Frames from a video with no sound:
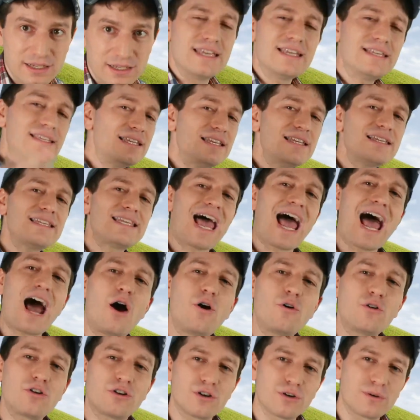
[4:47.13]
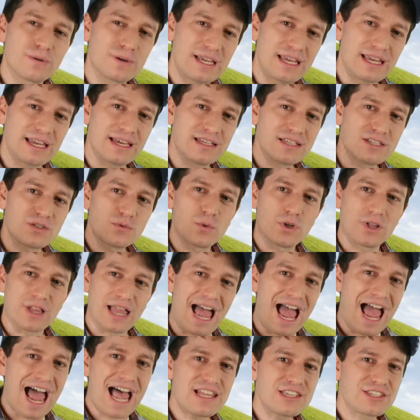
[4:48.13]
This is how Koreans will
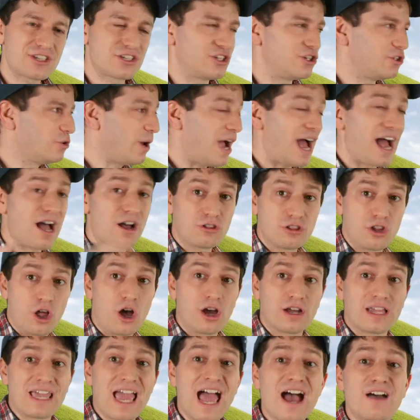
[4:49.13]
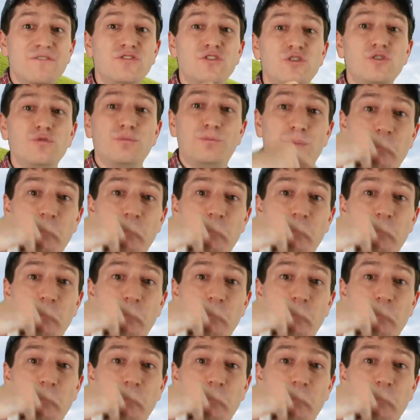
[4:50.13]
ask you, how long have you